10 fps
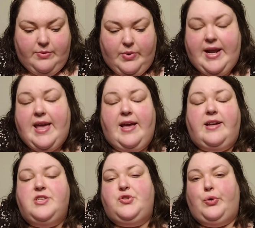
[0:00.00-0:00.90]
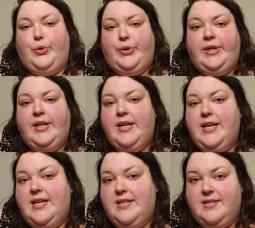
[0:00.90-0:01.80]
what I can control
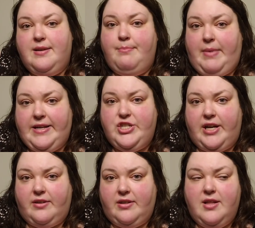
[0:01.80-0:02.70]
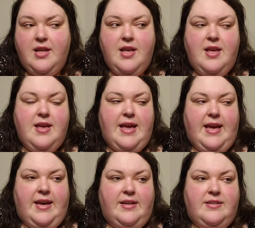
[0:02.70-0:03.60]
is my channel
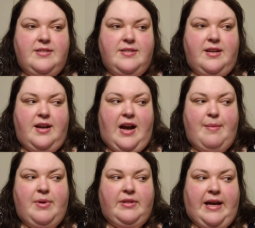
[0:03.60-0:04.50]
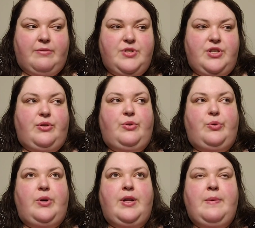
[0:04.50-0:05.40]
and I'm allowed
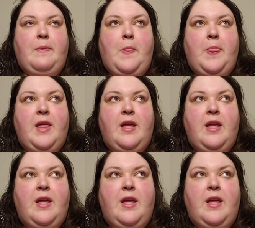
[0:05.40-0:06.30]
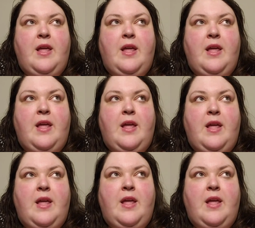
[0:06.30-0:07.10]
to. And I